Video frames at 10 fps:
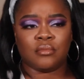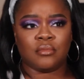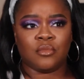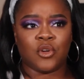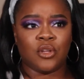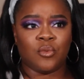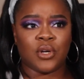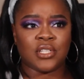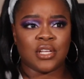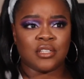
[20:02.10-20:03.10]
What
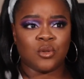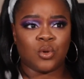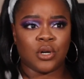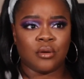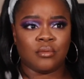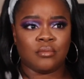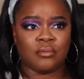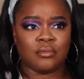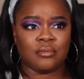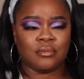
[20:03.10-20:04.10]
is that store?
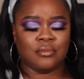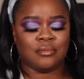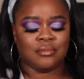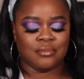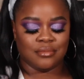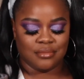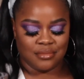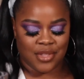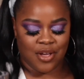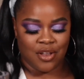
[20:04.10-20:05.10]

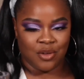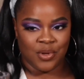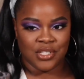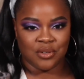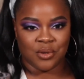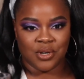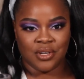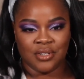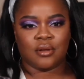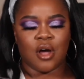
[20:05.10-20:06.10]
That Halloween store?
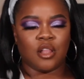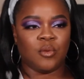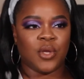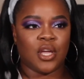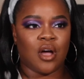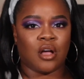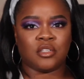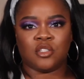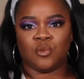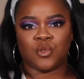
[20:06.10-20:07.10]
Halloween
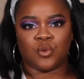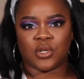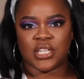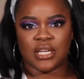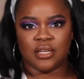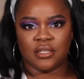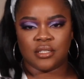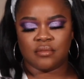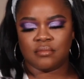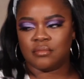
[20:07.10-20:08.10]
costume store
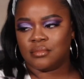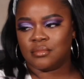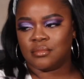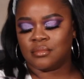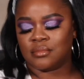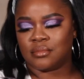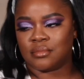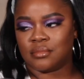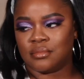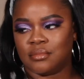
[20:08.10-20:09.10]
tease.
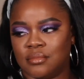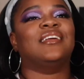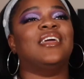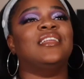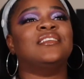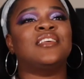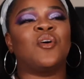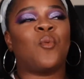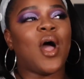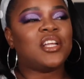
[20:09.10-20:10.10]
Candiace said,
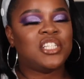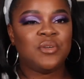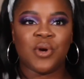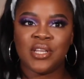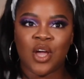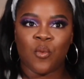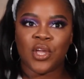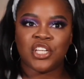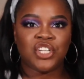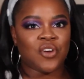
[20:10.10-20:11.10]
why is she wearing that
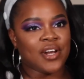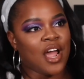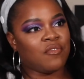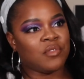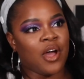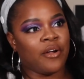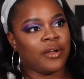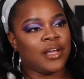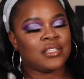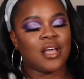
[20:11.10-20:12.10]
wig? Is she trying to hide from the
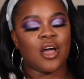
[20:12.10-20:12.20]
IRS?